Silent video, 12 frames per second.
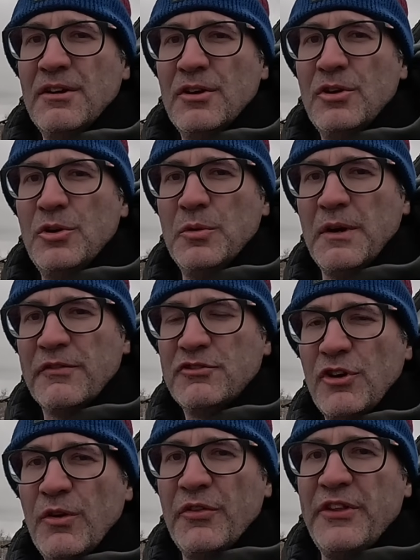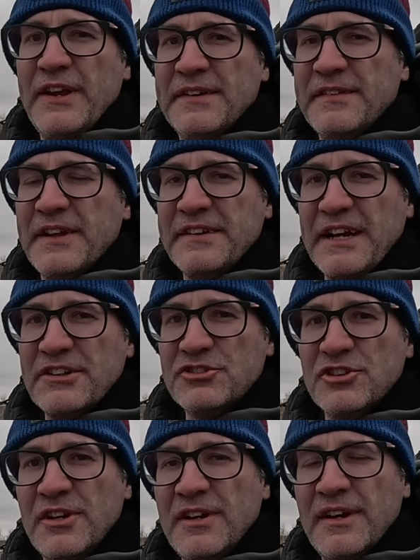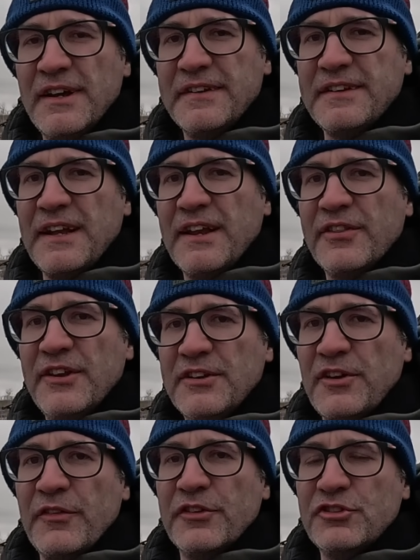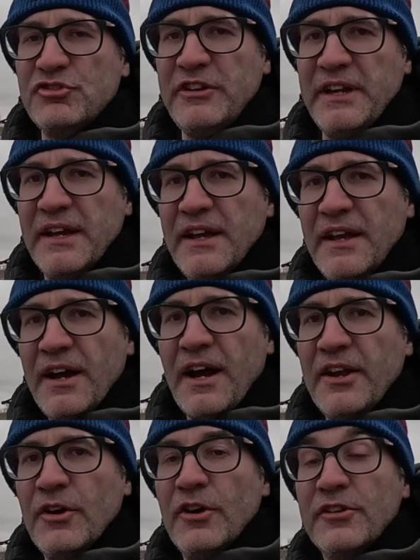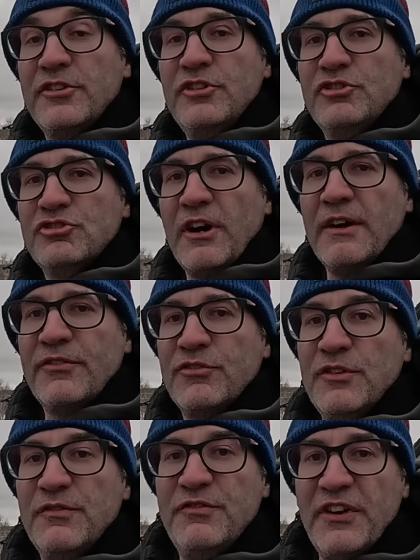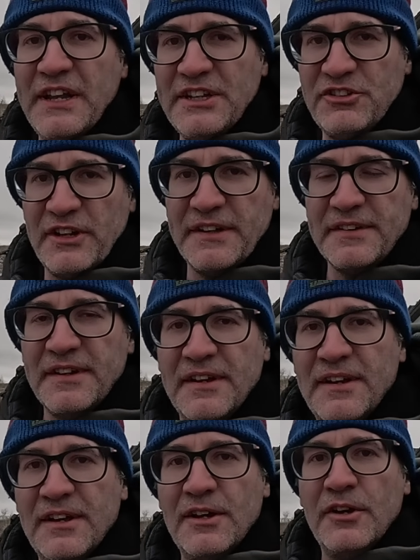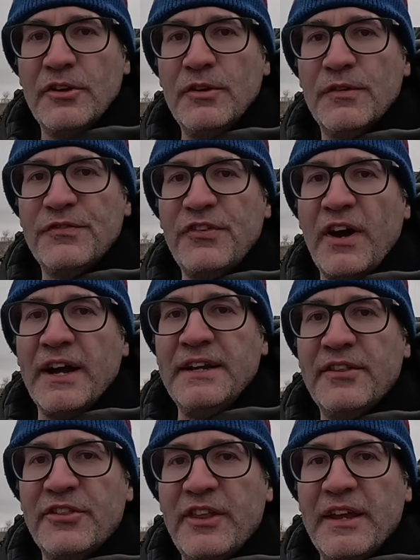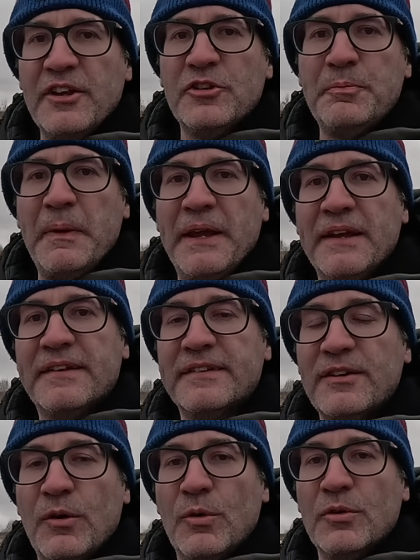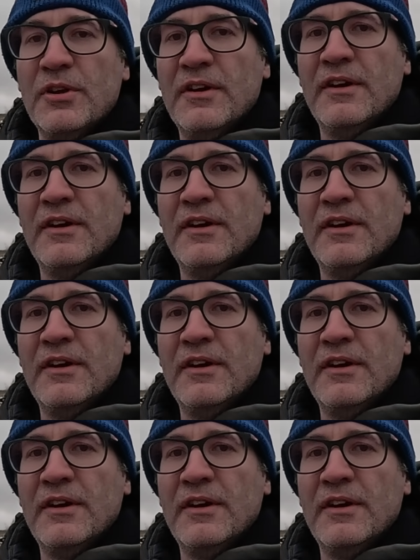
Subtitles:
who have grown things in their dacha are selling things on the street. And as you drive through villages, you'll find things being sold